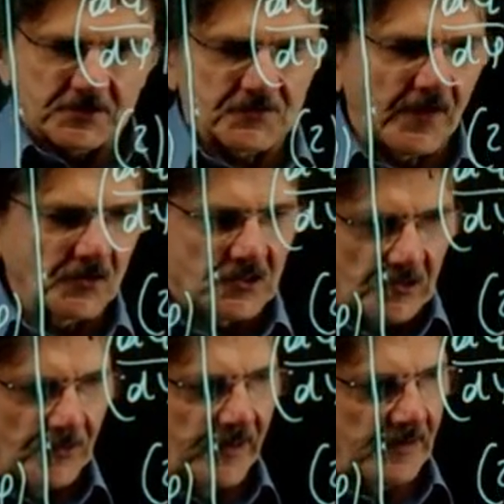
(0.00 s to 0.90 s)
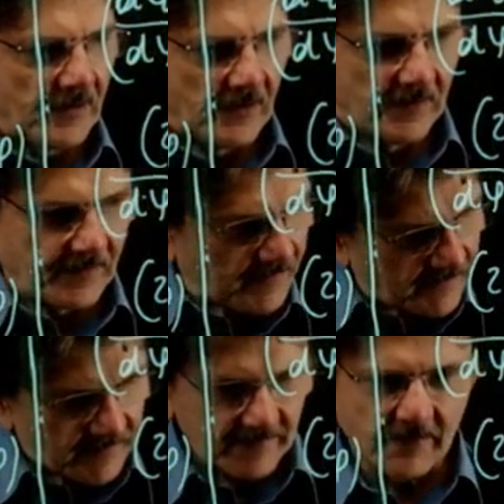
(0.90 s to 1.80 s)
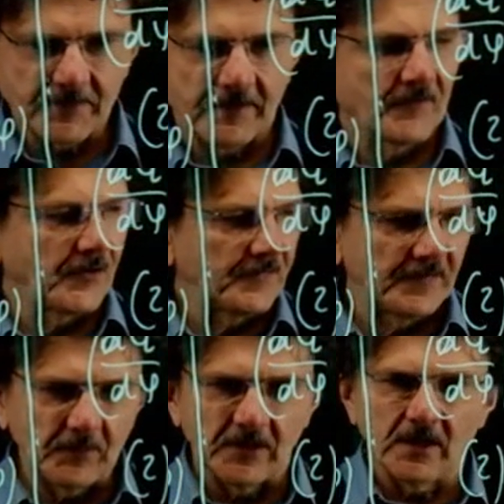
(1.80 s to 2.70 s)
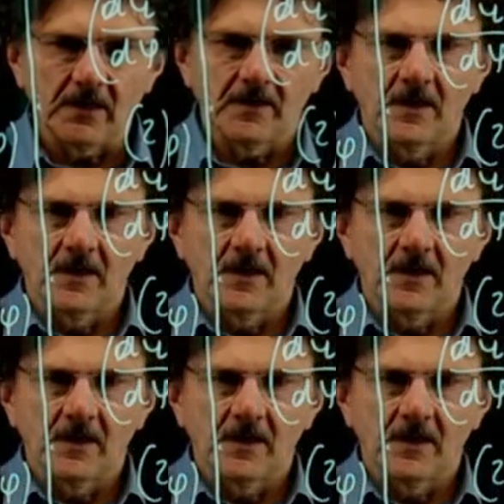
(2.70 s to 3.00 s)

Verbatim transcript: Schwarzschild, you get something very similar